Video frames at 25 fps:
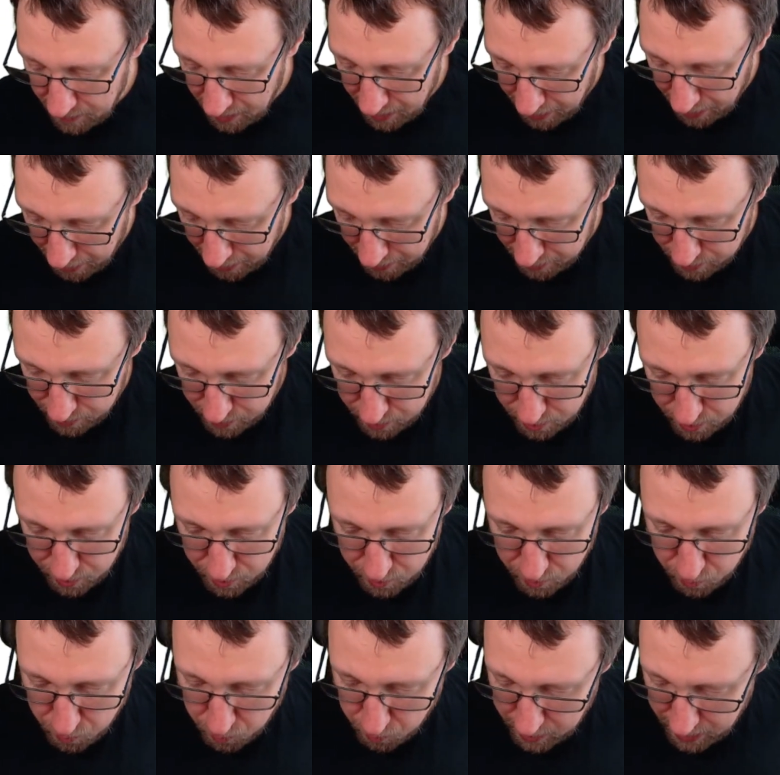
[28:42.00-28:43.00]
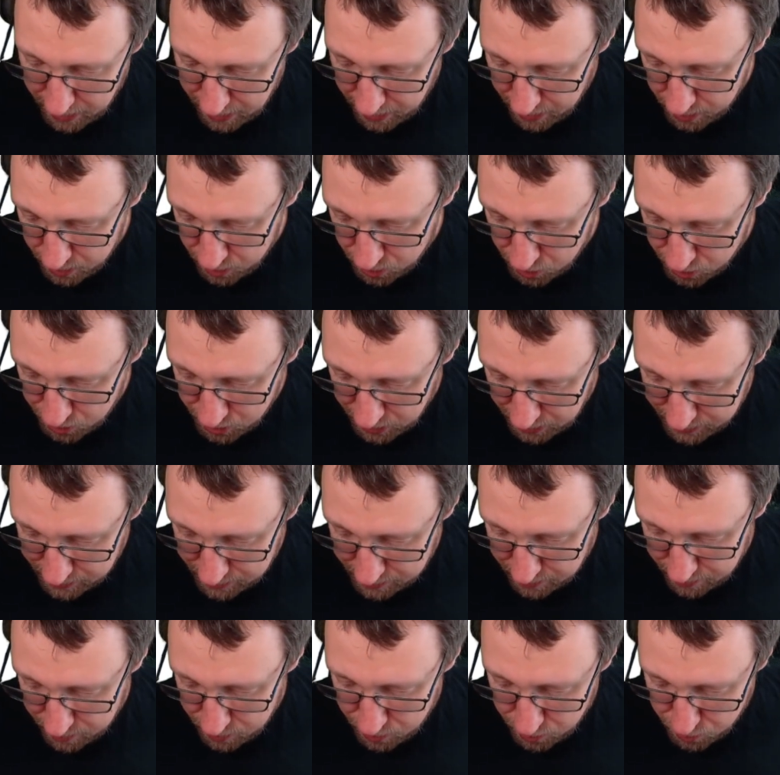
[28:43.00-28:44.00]
and we
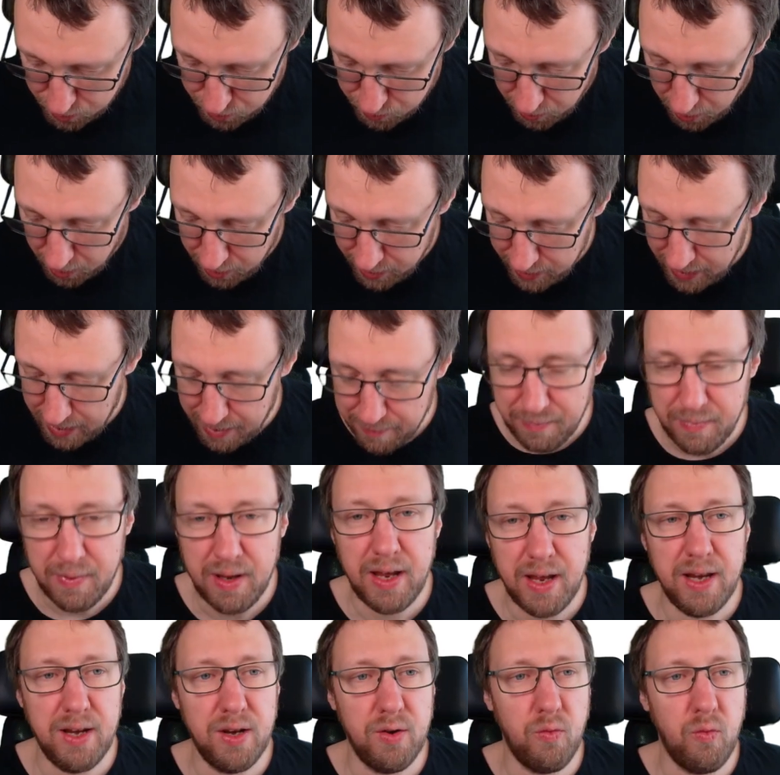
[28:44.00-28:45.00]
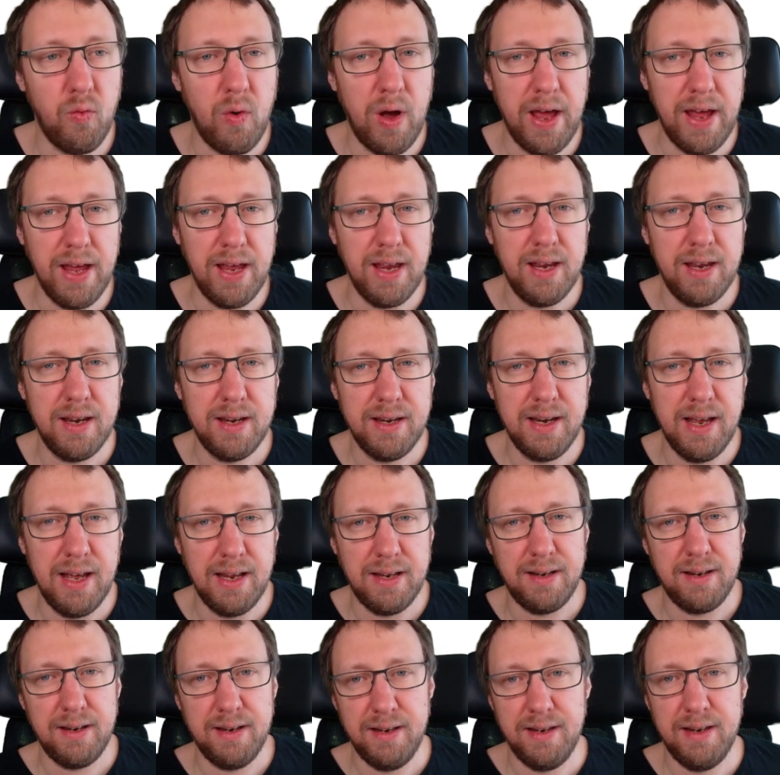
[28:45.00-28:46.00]
just draw them in the way
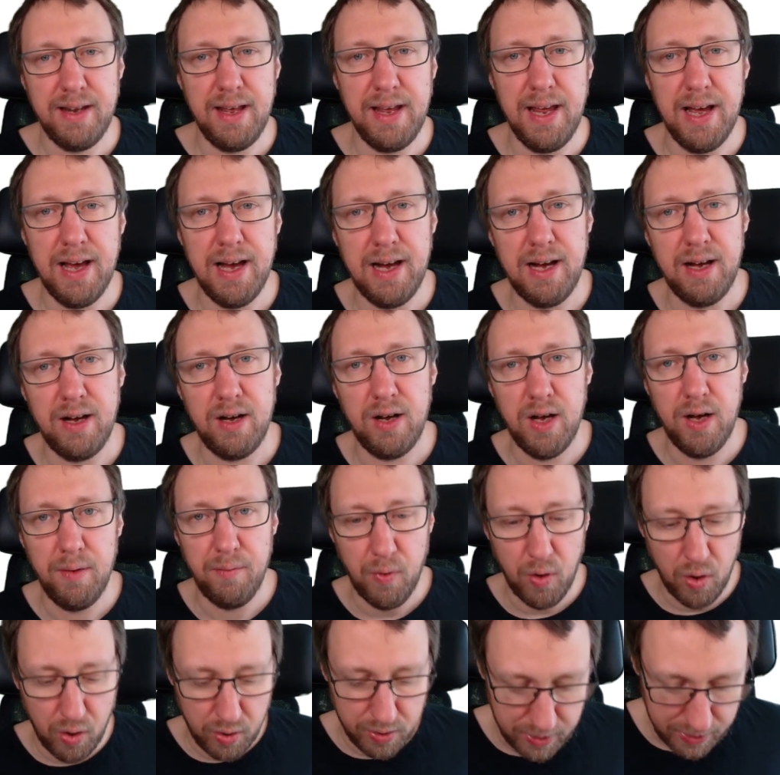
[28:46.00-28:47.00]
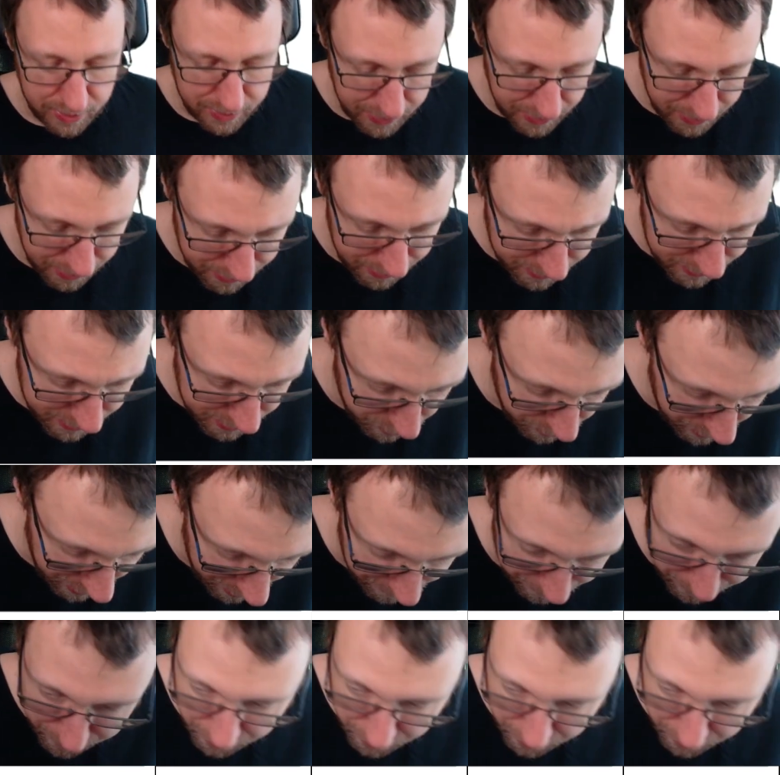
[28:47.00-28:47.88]
that they are ordered here. So we have